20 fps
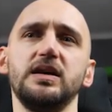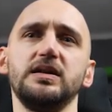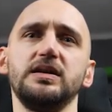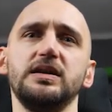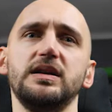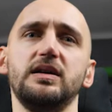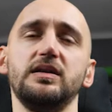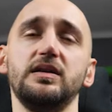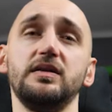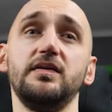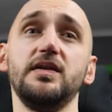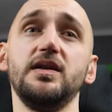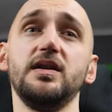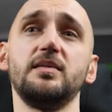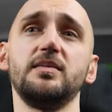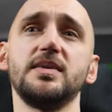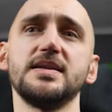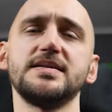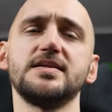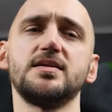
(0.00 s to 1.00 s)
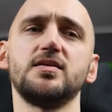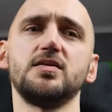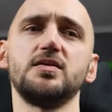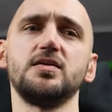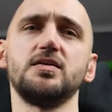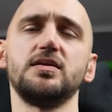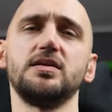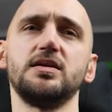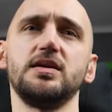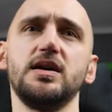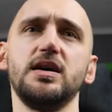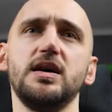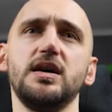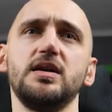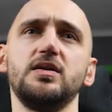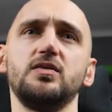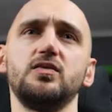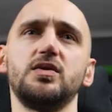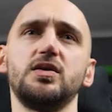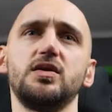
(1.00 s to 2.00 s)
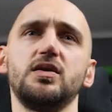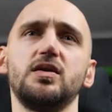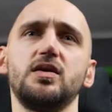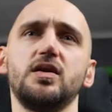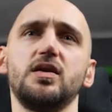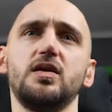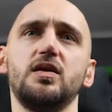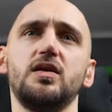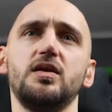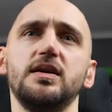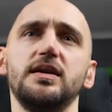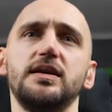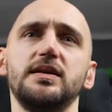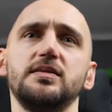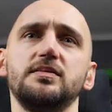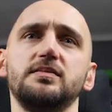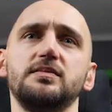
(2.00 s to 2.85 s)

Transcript: Now the villain bets 2, and we're gonna call it.